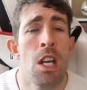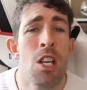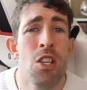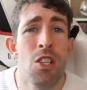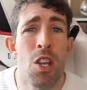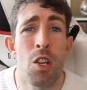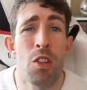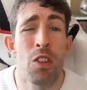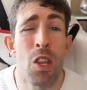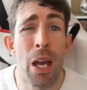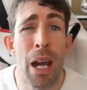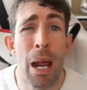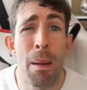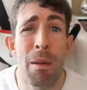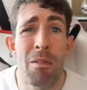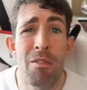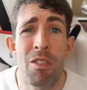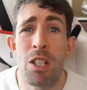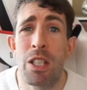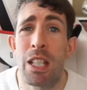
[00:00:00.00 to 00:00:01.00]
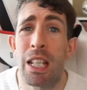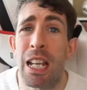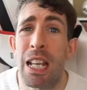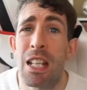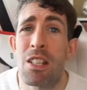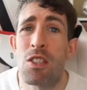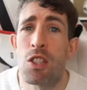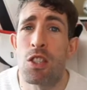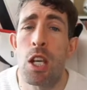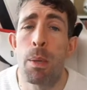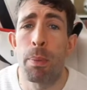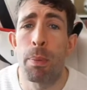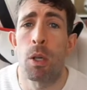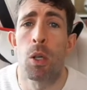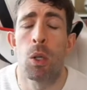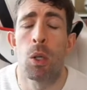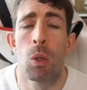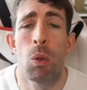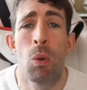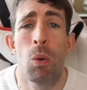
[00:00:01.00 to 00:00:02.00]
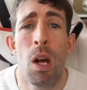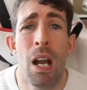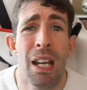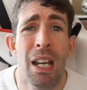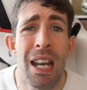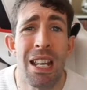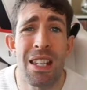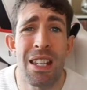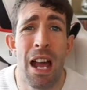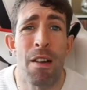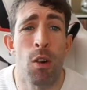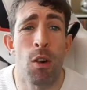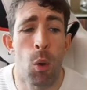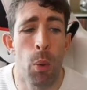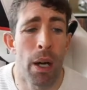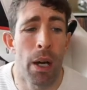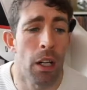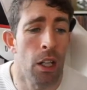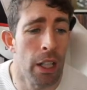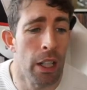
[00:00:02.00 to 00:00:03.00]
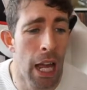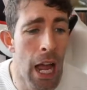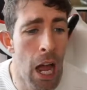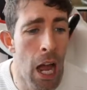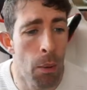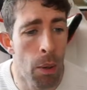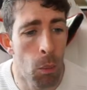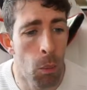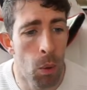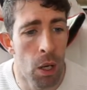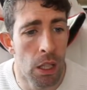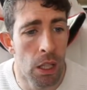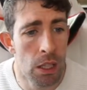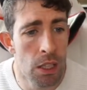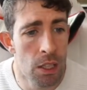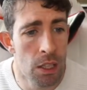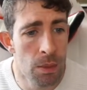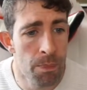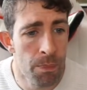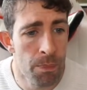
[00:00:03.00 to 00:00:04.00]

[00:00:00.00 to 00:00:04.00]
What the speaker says: So dynamic routing is super cool. Let's have a quick look at how it works.